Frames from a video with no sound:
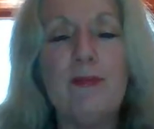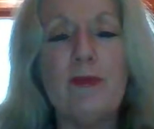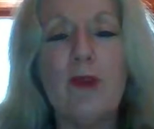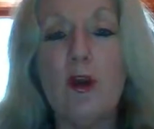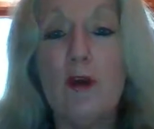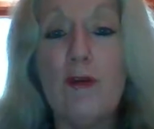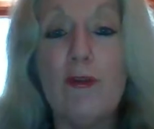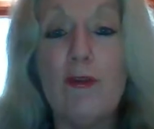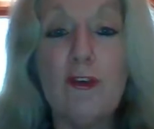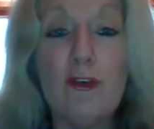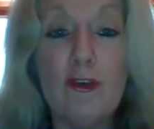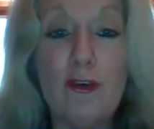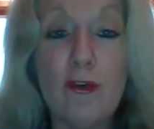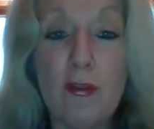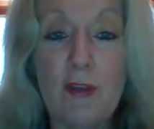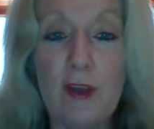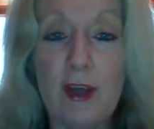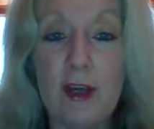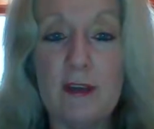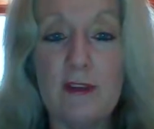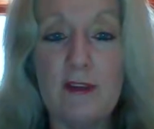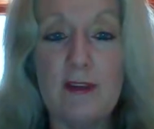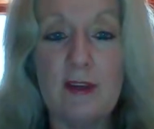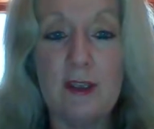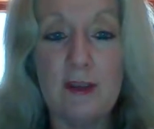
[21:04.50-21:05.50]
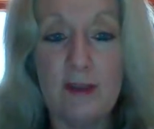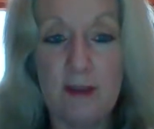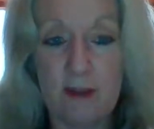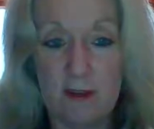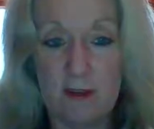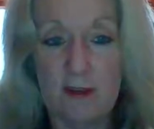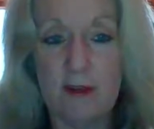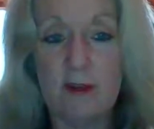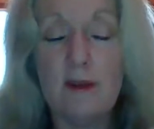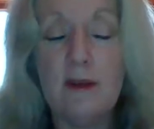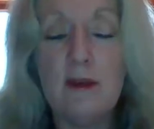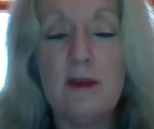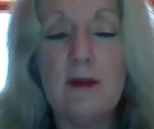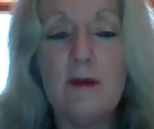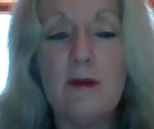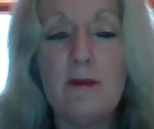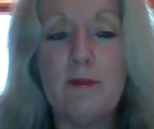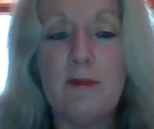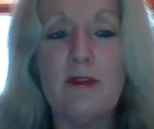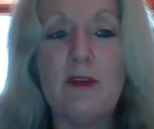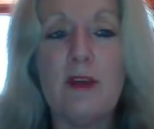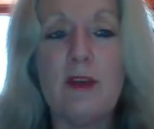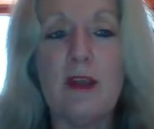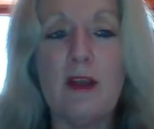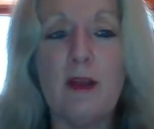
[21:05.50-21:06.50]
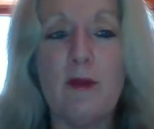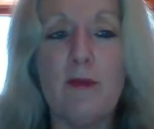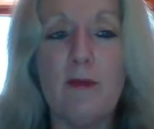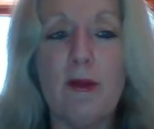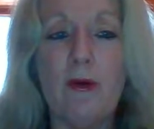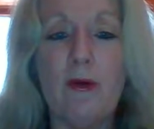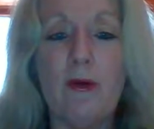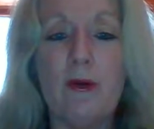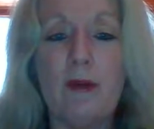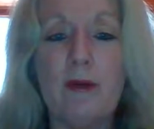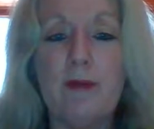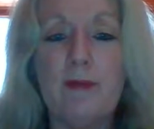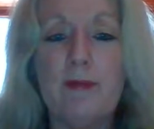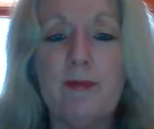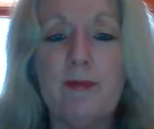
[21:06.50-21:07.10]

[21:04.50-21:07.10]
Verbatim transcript: over 2,000 in this particular blog,